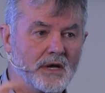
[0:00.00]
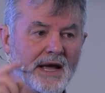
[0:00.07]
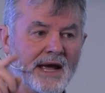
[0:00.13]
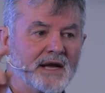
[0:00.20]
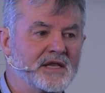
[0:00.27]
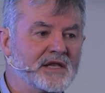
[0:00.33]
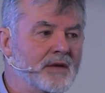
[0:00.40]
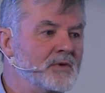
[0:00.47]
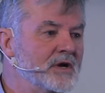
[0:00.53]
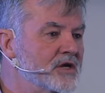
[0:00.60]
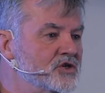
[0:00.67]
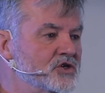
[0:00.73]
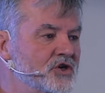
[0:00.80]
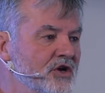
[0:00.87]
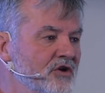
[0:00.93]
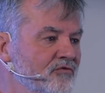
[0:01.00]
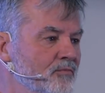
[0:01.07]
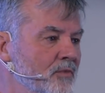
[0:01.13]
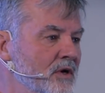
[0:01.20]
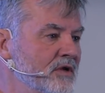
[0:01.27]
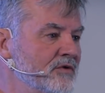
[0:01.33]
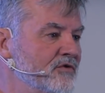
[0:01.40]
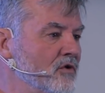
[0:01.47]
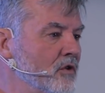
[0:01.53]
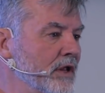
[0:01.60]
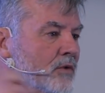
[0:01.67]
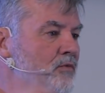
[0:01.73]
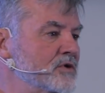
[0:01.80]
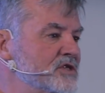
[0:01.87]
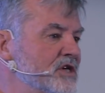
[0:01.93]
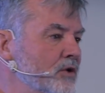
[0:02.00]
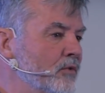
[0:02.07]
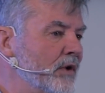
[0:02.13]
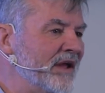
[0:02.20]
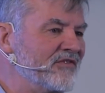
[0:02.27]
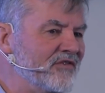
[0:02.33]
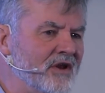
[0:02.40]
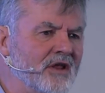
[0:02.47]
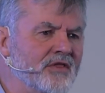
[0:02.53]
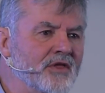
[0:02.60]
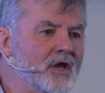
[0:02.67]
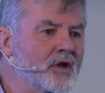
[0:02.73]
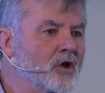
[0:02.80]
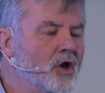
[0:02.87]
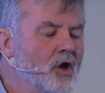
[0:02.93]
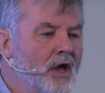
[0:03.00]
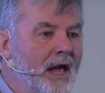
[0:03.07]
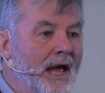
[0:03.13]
Academic achievement, delinquency rates, anything.